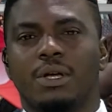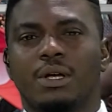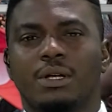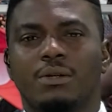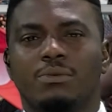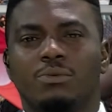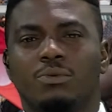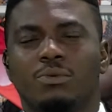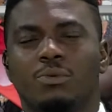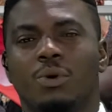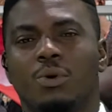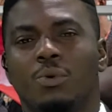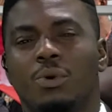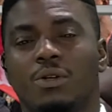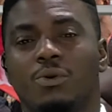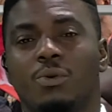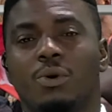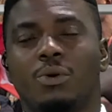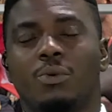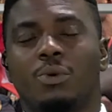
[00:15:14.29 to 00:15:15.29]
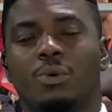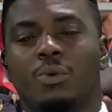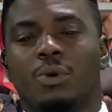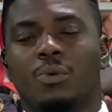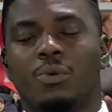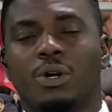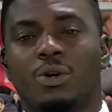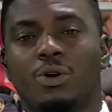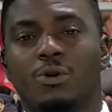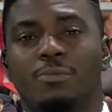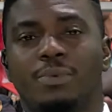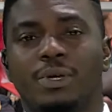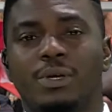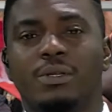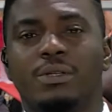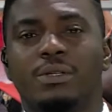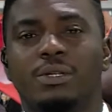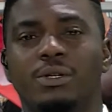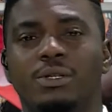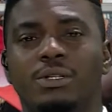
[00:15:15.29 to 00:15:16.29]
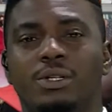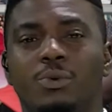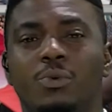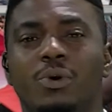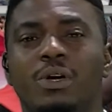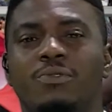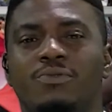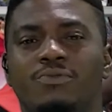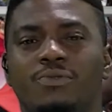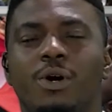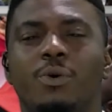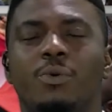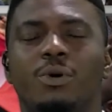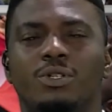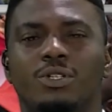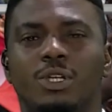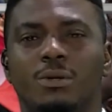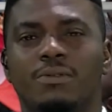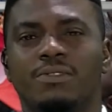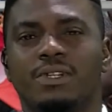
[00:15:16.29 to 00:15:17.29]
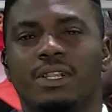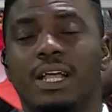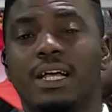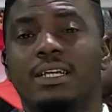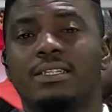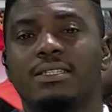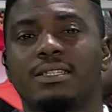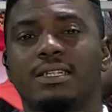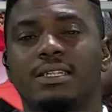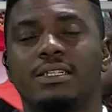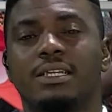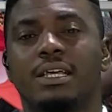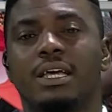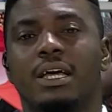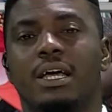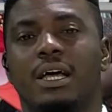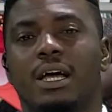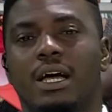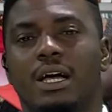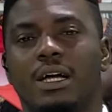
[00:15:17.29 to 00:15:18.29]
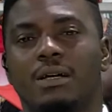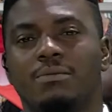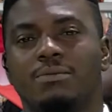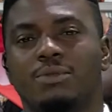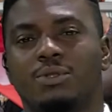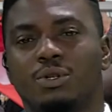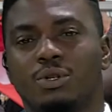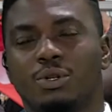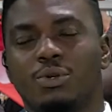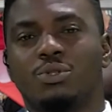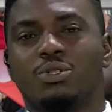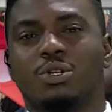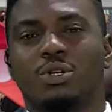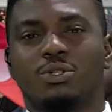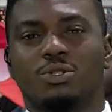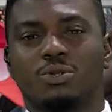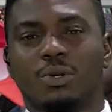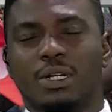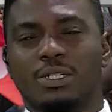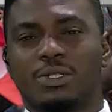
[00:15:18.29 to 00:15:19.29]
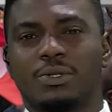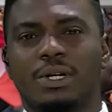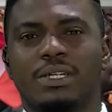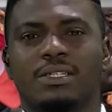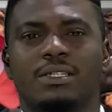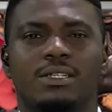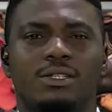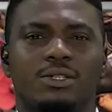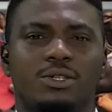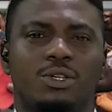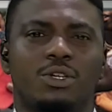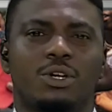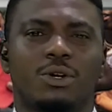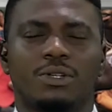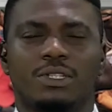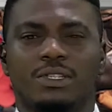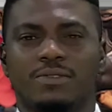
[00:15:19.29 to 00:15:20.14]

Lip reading: what could be the way forward, some of the lasting solutions to addressing insecurity.